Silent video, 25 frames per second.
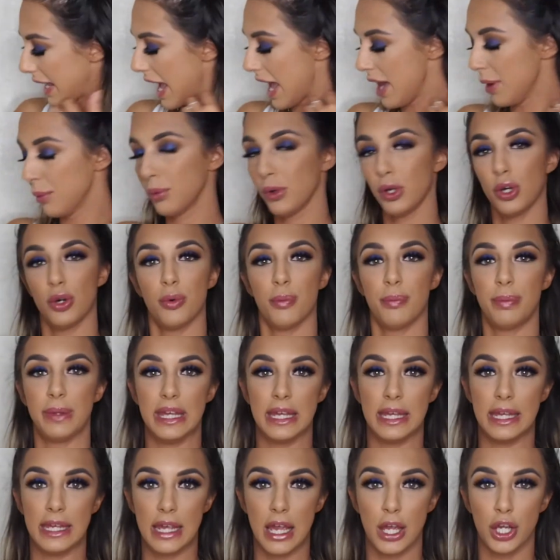I will
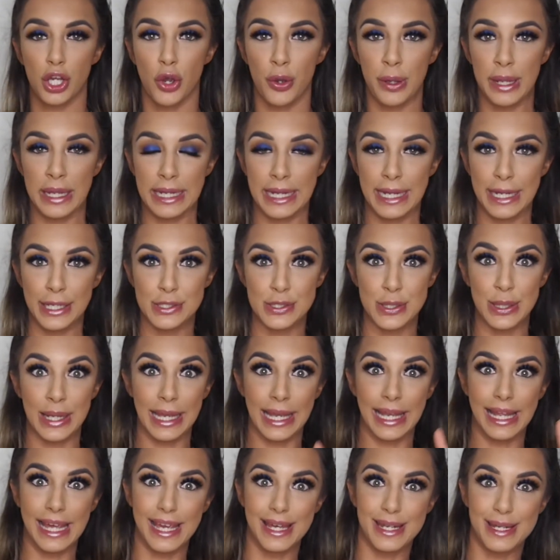be going into
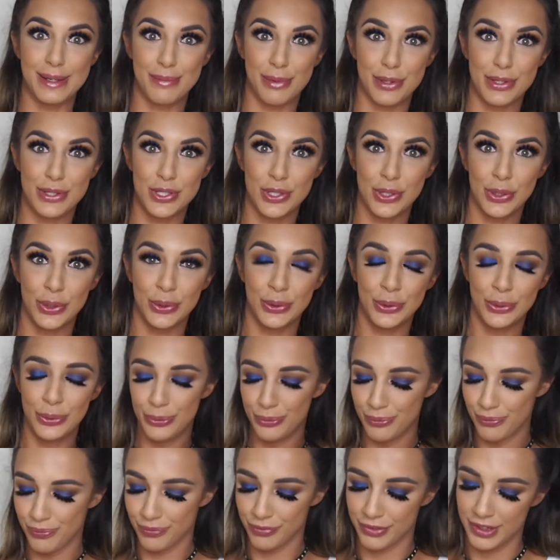layer number 2,
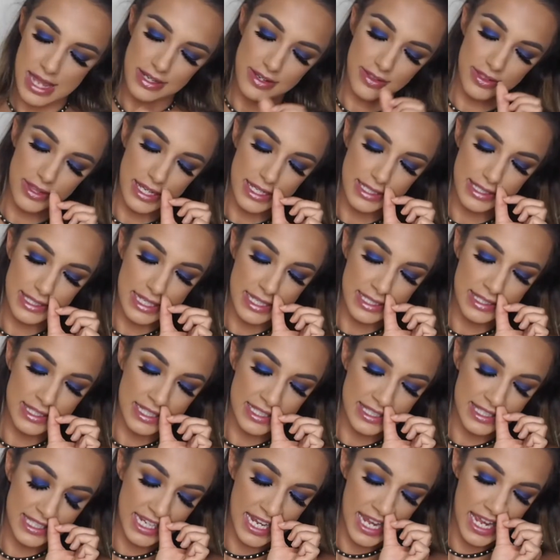and this is the
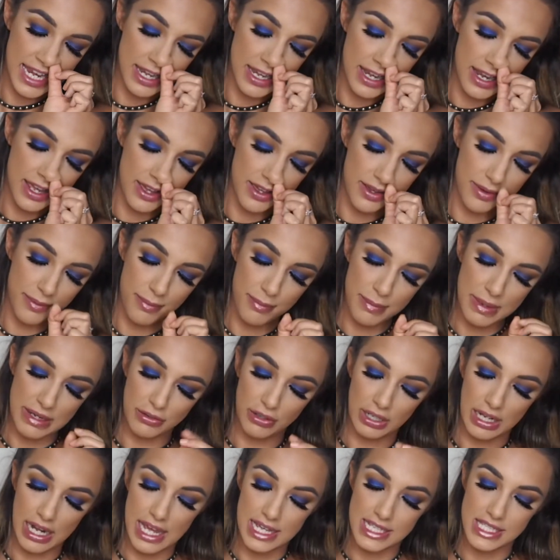Skin
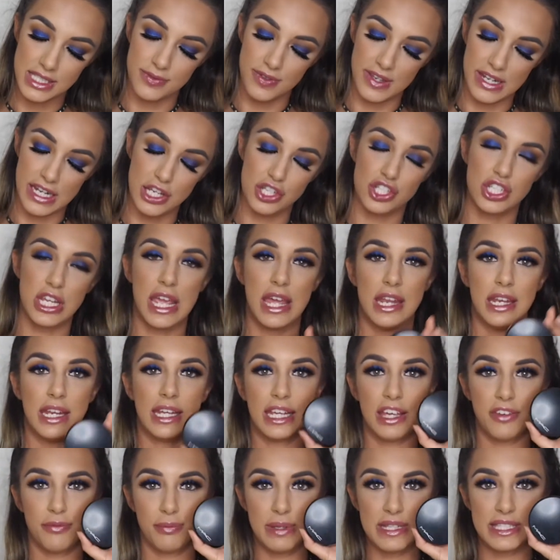Mineralized Finish in
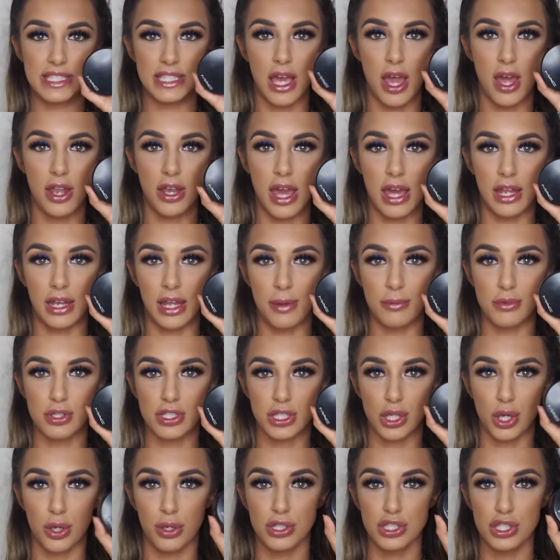Give Me Sun, and I'm
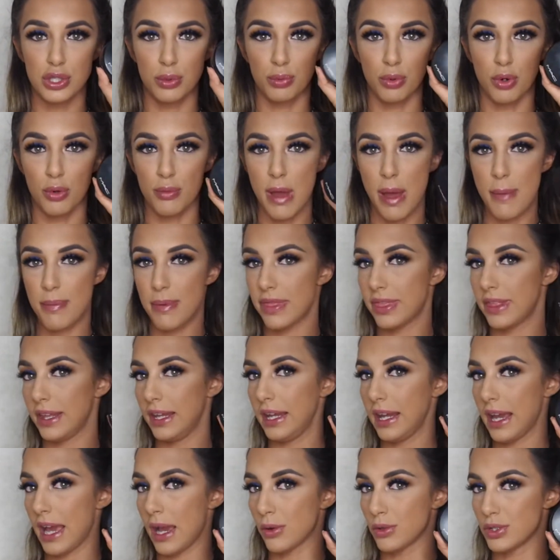just going to warm up
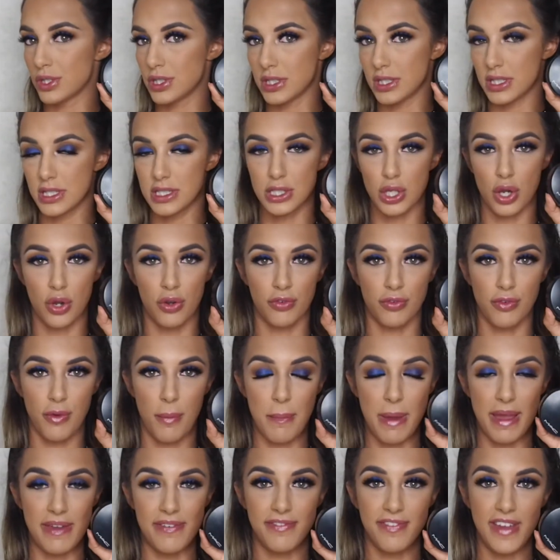the outers of
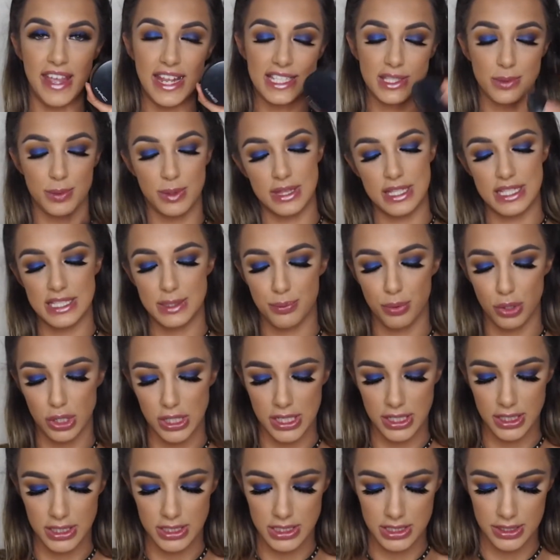my face with this
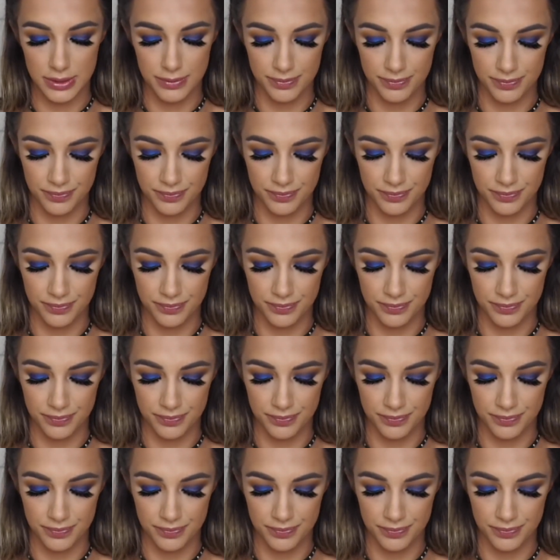product.